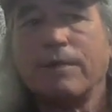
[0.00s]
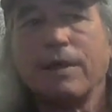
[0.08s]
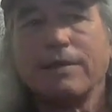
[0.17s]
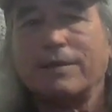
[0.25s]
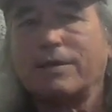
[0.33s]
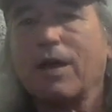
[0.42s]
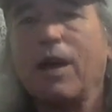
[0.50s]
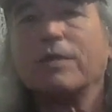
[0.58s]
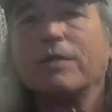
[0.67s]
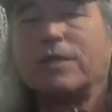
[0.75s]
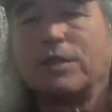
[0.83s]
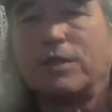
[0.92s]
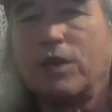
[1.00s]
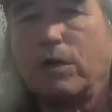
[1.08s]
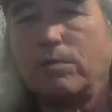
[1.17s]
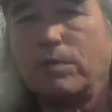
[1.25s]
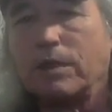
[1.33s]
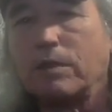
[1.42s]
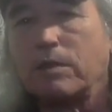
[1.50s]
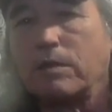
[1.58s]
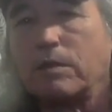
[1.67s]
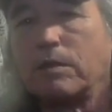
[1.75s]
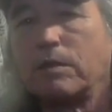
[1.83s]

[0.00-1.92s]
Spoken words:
that Todd's a dope dealer.